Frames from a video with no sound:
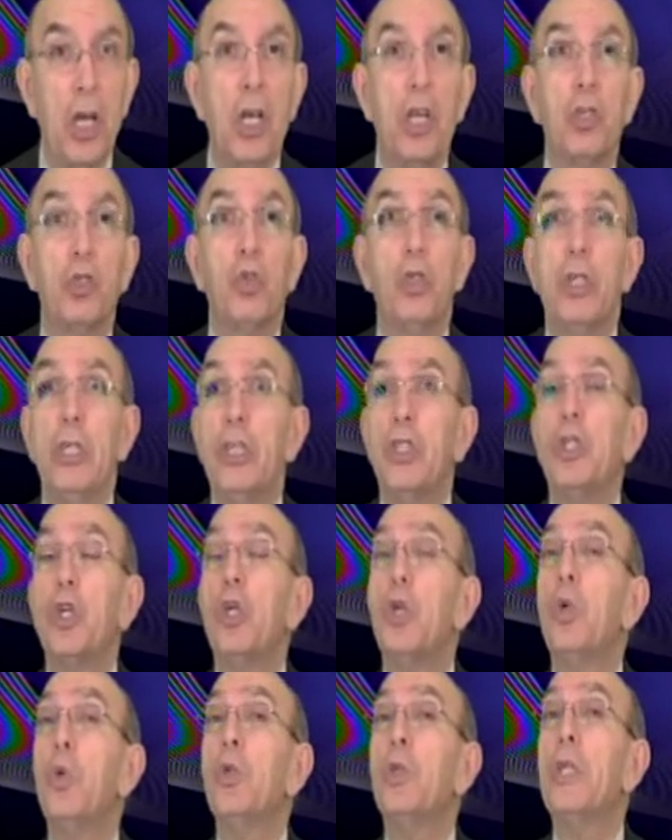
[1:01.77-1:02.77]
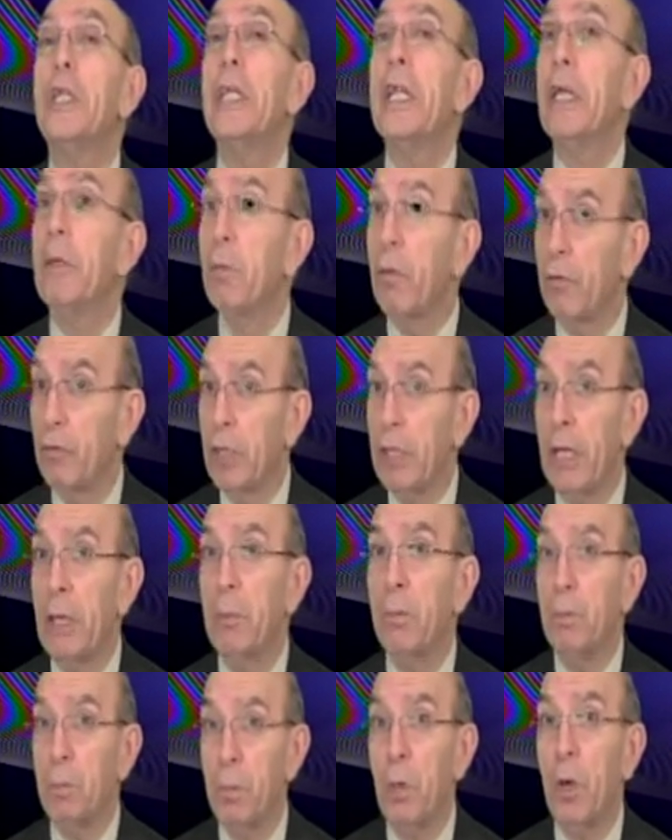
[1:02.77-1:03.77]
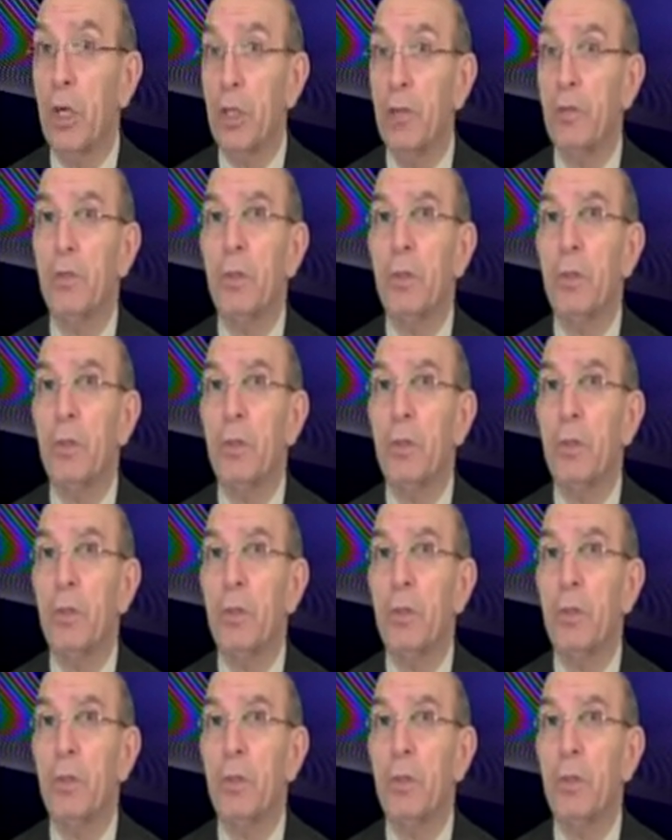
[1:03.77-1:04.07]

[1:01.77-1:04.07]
So you need to know the name of the part of